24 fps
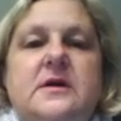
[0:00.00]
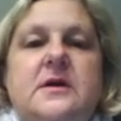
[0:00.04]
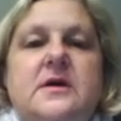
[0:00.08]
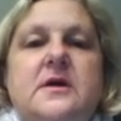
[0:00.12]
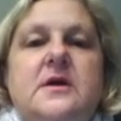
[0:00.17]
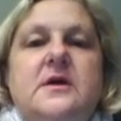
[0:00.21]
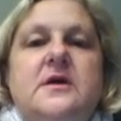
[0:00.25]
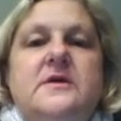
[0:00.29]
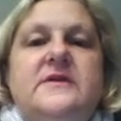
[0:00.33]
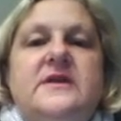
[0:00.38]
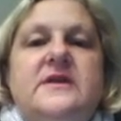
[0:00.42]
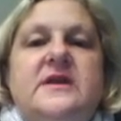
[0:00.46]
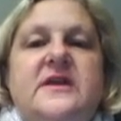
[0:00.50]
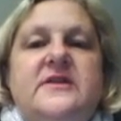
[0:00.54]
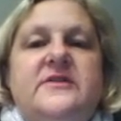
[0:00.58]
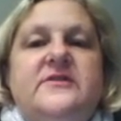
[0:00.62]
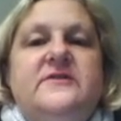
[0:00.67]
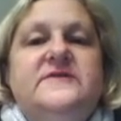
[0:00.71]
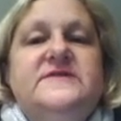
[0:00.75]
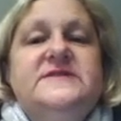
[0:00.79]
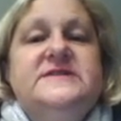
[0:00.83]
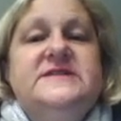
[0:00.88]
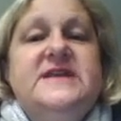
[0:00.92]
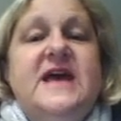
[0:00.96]
The length
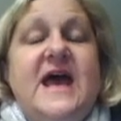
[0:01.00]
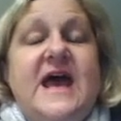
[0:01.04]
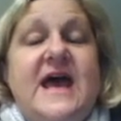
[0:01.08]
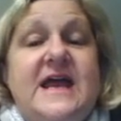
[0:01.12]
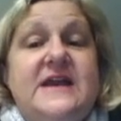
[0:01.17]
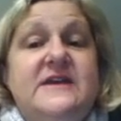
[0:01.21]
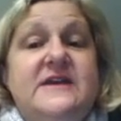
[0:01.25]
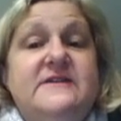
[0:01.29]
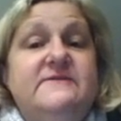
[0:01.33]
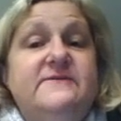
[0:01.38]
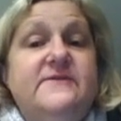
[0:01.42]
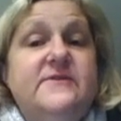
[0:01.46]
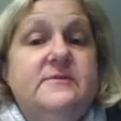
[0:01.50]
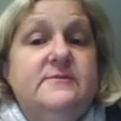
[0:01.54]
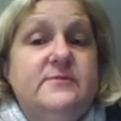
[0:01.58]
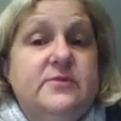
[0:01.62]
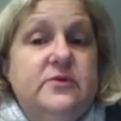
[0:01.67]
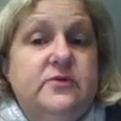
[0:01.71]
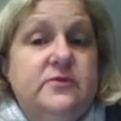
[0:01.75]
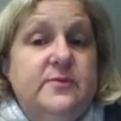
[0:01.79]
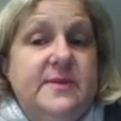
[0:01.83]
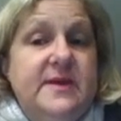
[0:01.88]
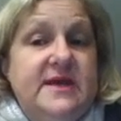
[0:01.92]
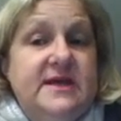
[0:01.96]
of 10 football
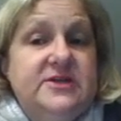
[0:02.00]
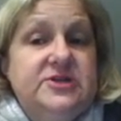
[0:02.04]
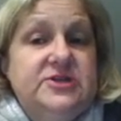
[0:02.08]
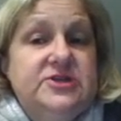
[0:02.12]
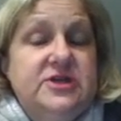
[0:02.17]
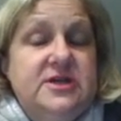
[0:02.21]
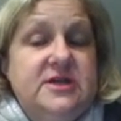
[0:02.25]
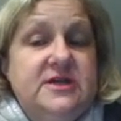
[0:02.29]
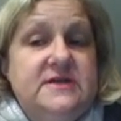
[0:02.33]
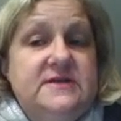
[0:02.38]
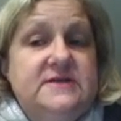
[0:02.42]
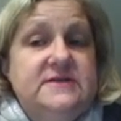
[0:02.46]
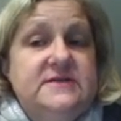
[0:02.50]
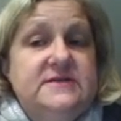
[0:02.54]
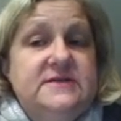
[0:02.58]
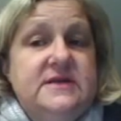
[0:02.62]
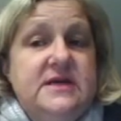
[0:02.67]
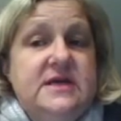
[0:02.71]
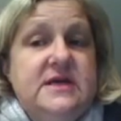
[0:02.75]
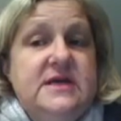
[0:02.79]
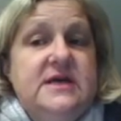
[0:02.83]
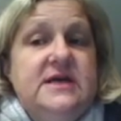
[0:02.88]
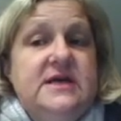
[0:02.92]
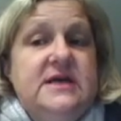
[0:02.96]
pitches
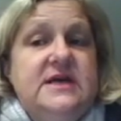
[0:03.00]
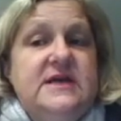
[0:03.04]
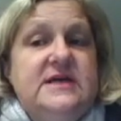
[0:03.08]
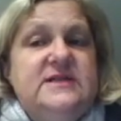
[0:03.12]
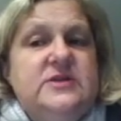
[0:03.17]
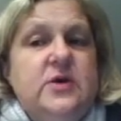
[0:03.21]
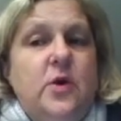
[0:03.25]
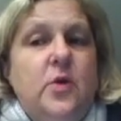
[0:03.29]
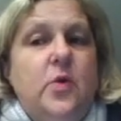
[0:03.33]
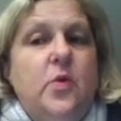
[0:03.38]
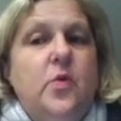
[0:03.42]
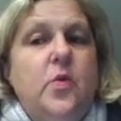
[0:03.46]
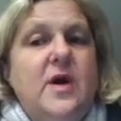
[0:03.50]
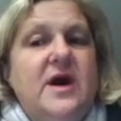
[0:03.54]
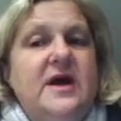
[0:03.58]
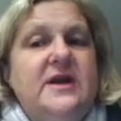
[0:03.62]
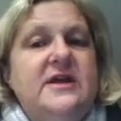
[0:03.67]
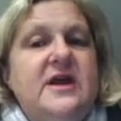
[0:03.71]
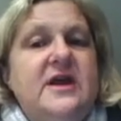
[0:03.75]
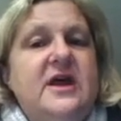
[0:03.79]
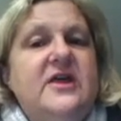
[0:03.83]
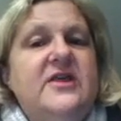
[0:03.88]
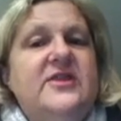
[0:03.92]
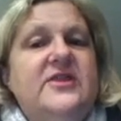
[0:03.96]
is
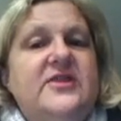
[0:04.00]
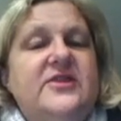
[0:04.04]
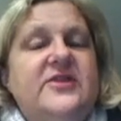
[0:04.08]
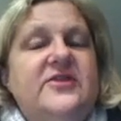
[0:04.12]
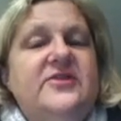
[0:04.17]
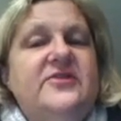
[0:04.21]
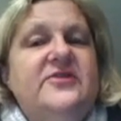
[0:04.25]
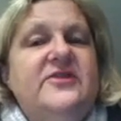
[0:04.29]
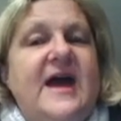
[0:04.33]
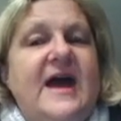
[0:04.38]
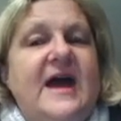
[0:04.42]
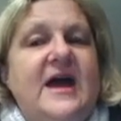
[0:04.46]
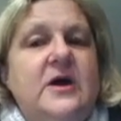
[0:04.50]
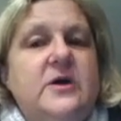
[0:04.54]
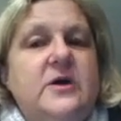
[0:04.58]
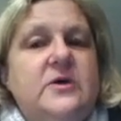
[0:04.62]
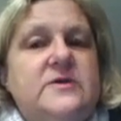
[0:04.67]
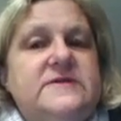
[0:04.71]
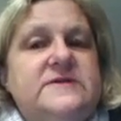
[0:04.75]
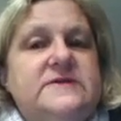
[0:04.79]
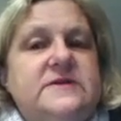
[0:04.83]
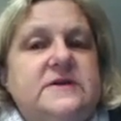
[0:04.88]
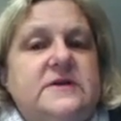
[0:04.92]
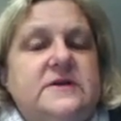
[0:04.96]

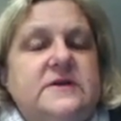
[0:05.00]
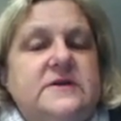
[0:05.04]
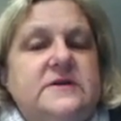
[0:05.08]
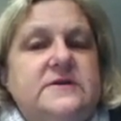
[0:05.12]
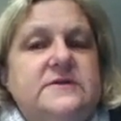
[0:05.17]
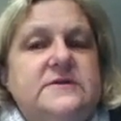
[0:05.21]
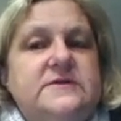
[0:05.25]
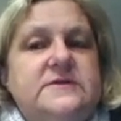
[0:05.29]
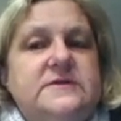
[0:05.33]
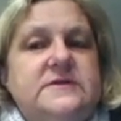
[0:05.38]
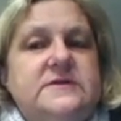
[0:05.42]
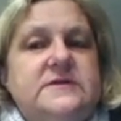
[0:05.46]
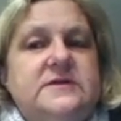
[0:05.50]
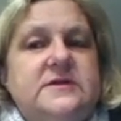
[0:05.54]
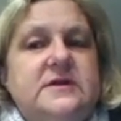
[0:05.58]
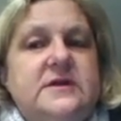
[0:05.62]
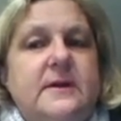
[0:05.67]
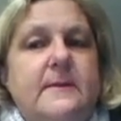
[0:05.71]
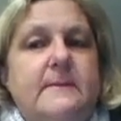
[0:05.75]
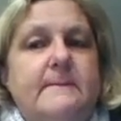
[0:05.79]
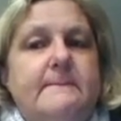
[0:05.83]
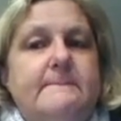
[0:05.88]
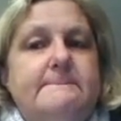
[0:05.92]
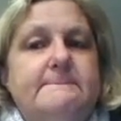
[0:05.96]
1,000
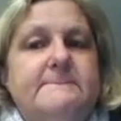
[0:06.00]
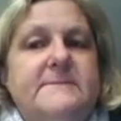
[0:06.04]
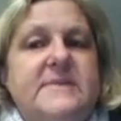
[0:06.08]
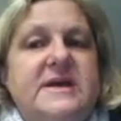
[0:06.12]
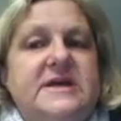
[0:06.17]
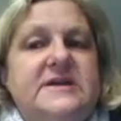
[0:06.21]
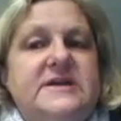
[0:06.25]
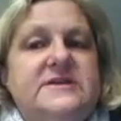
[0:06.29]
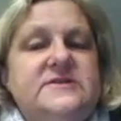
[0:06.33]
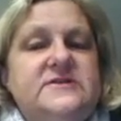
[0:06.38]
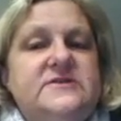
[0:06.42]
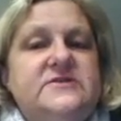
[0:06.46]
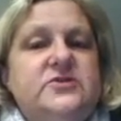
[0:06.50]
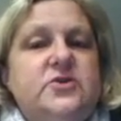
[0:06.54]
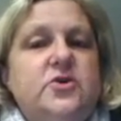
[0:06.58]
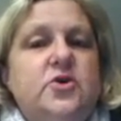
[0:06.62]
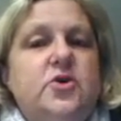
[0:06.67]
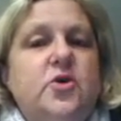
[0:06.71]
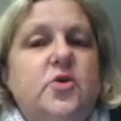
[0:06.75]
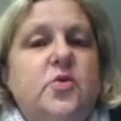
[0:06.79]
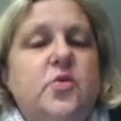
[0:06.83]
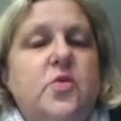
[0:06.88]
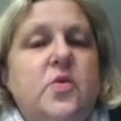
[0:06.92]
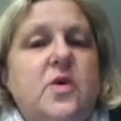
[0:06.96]
metres,
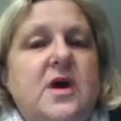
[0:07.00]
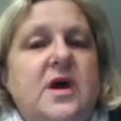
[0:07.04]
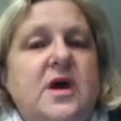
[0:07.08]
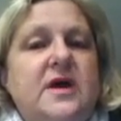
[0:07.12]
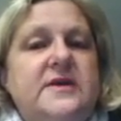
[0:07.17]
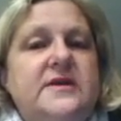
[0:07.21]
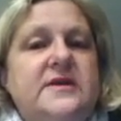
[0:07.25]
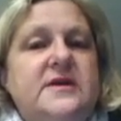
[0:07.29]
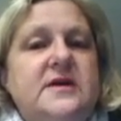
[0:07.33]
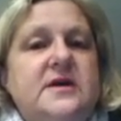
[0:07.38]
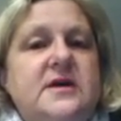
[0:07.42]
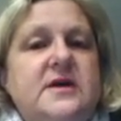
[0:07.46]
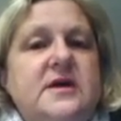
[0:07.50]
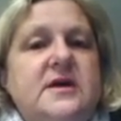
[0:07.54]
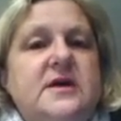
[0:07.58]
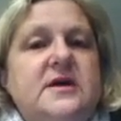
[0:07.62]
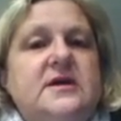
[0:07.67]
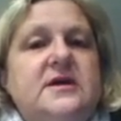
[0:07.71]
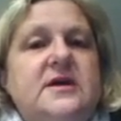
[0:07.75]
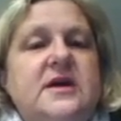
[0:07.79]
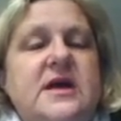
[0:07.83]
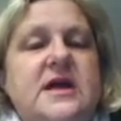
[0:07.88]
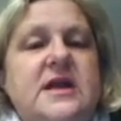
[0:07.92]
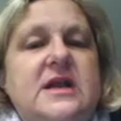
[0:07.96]
or 1
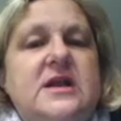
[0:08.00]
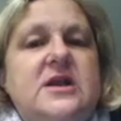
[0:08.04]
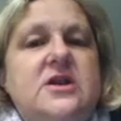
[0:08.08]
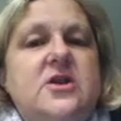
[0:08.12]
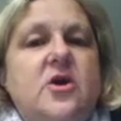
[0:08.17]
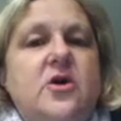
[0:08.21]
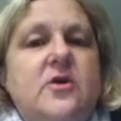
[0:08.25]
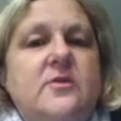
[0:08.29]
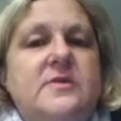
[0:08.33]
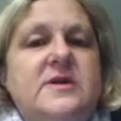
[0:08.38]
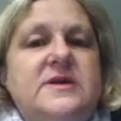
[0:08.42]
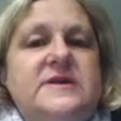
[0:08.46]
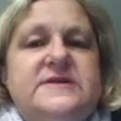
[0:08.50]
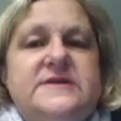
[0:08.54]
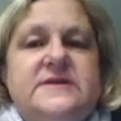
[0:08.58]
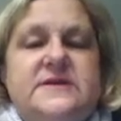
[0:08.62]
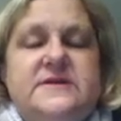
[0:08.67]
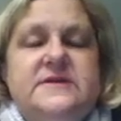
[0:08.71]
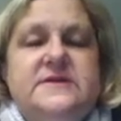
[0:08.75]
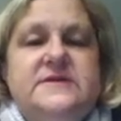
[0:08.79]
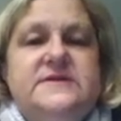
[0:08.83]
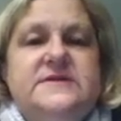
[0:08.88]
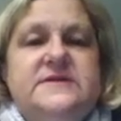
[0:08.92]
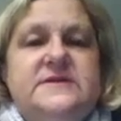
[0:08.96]

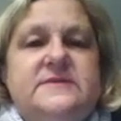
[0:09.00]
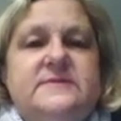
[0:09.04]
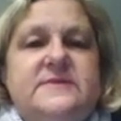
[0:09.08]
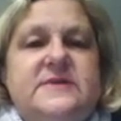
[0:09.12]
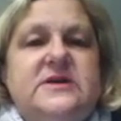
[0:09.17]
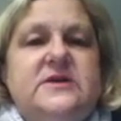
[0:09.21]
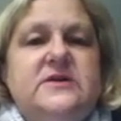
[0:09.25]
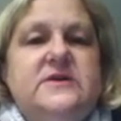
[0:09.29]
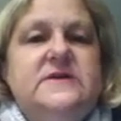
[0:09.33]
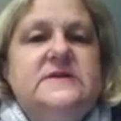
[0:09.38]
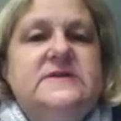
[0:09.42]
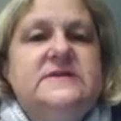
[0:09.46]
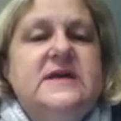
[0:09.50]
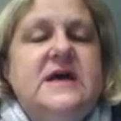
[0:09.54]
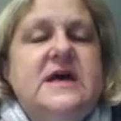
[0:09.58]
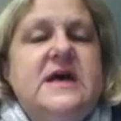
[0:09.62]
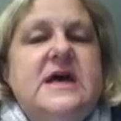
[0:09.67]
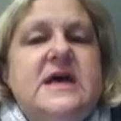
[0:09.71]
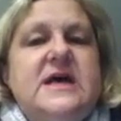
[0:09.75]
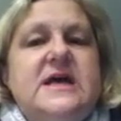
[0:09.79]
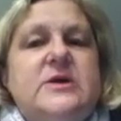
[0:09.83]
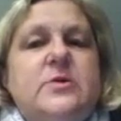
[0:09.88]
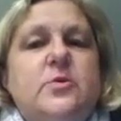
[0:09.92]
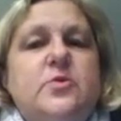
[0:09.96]
kilometres, because
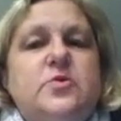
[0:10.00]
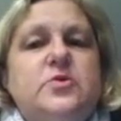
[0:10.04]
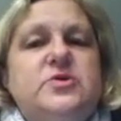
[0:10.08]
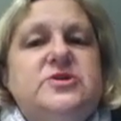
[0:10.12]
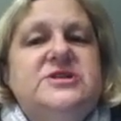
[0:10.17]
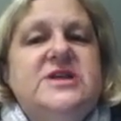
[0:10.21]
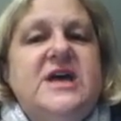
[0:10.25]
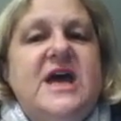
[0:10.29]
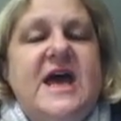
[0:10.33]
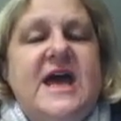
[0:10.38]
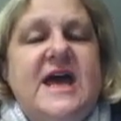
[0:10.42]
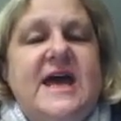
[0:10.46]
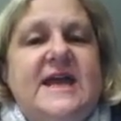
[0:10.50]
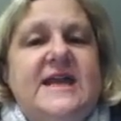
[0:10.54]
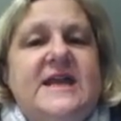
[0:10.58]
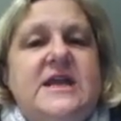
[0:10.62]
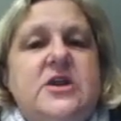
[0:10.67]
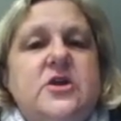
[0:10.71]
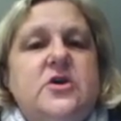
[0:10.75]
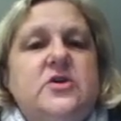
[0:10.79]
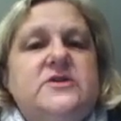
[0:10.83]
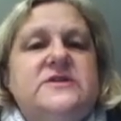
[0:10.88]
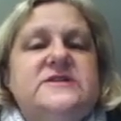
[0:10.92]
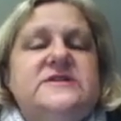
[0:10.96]
10
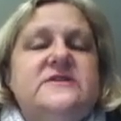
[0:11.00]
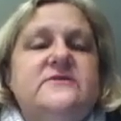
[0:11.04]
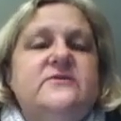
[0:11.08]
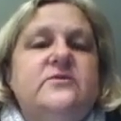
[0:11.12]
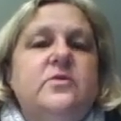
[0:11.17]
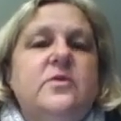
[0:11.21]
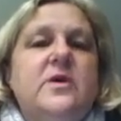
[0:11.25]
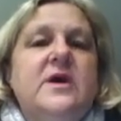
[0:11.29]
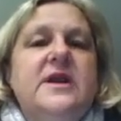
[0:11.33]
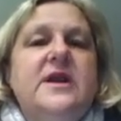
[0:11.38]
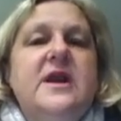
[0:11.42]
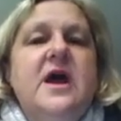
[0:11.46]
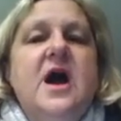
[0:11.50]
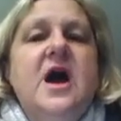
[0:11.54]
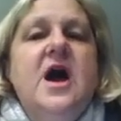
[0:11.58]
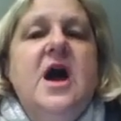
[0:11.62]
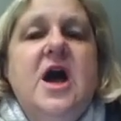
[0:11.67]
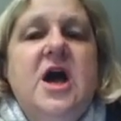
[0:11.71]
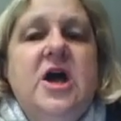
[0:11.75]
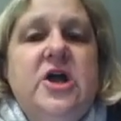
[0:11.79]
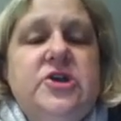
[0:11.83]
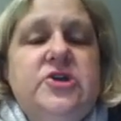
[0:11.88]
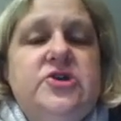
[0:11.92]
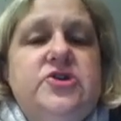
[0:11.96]
lots of
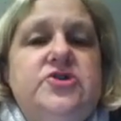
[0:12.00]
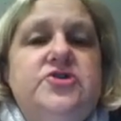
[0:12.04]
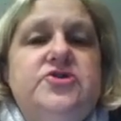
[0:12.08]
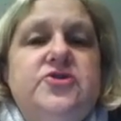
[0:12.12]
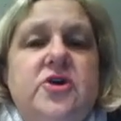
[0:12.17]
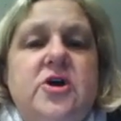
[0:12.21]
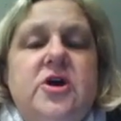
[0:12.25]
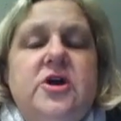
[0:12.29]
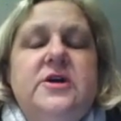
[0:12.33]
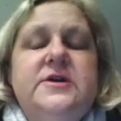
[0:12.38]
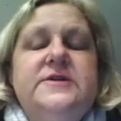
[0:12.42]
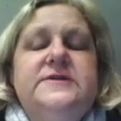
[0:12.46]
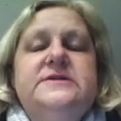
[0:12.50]
100